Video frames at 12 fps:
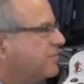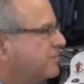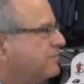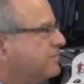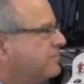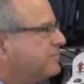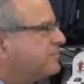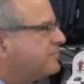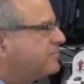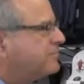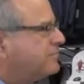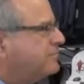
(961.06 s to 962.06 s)

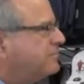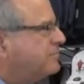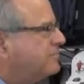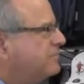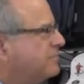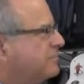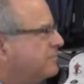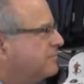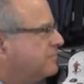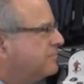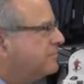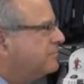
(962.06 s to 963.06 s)

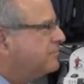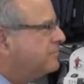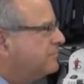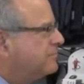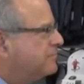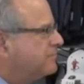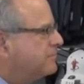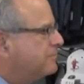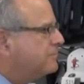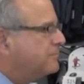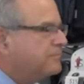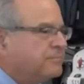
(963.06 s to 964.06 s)

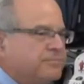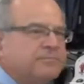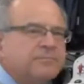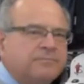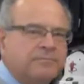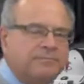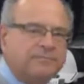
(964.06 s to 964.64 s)
This person isn't speaking.